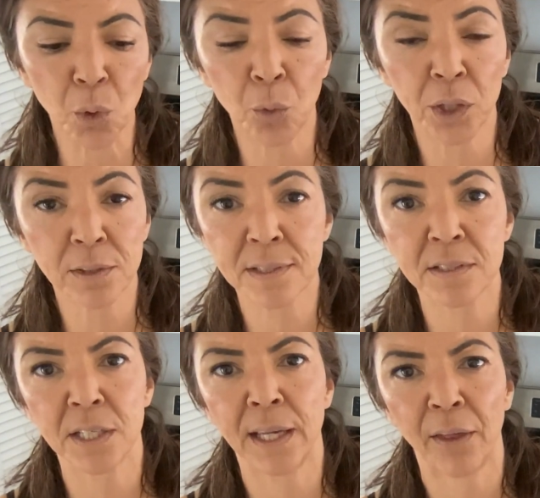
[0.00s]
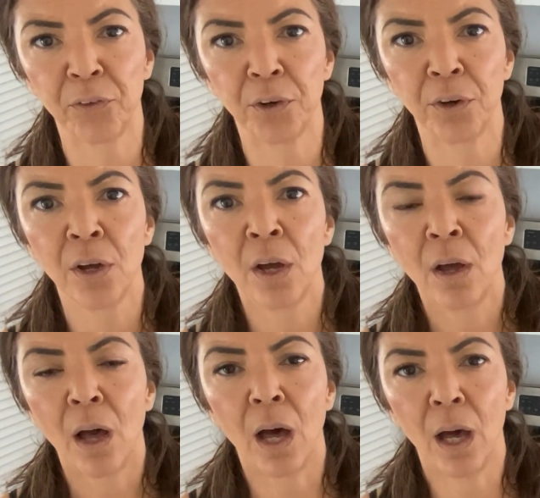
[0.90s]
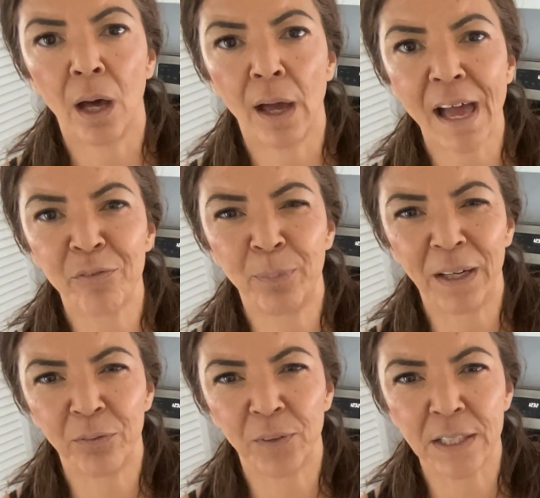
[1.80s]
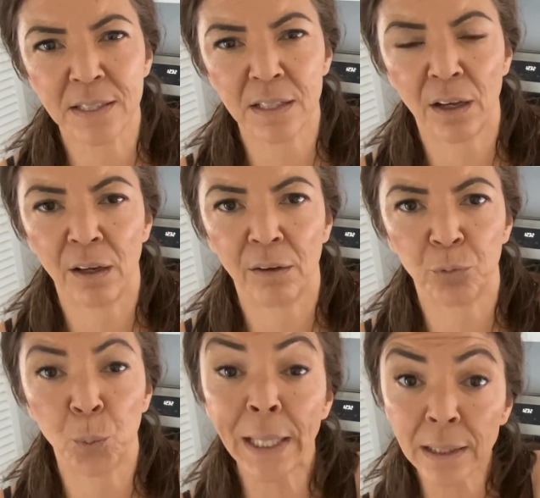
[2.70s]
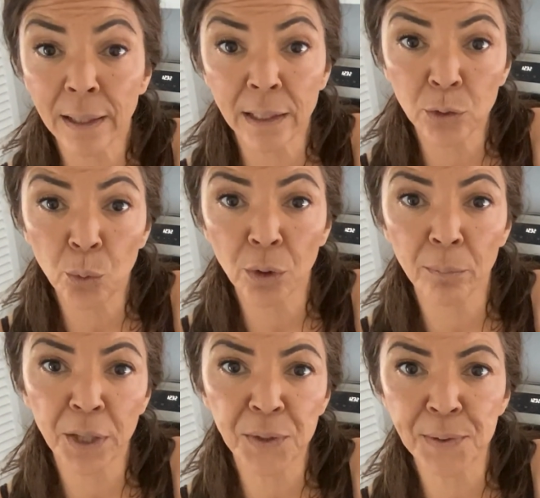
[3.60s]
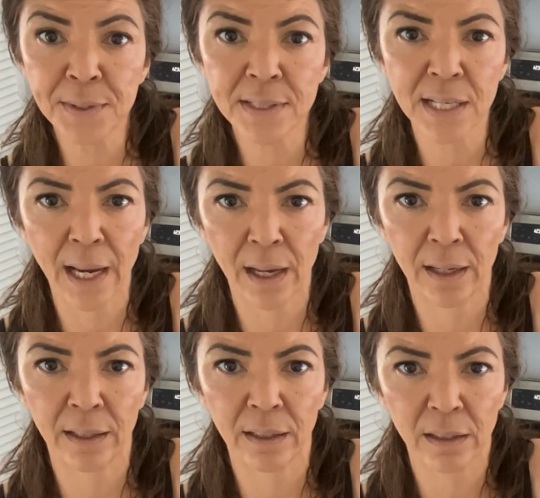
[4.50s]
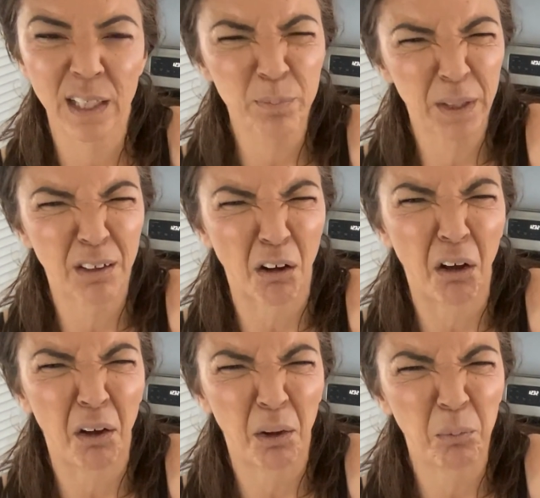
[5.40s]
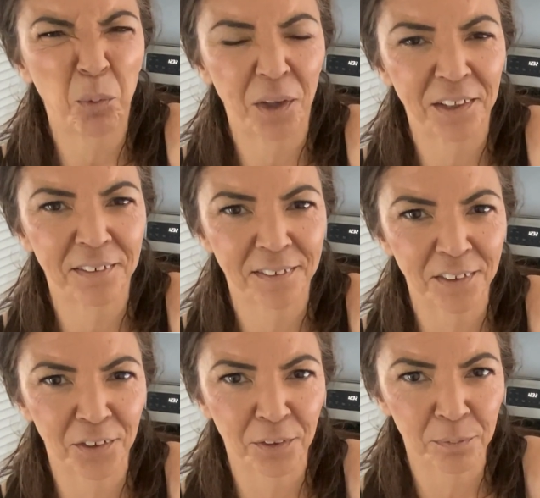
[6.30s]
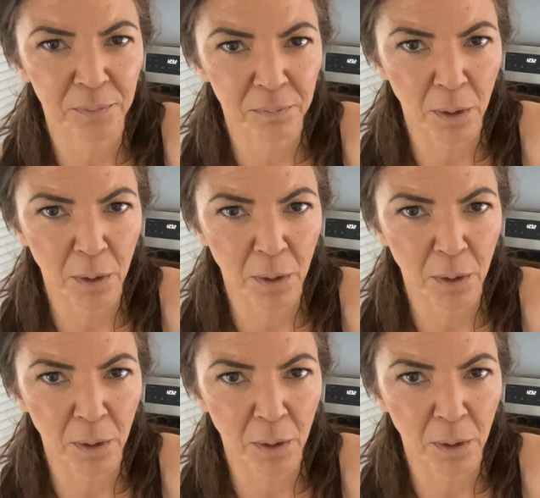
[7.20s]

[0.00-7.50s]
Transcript: oils together have benefits of regulating the hormones and keeping you calm when you're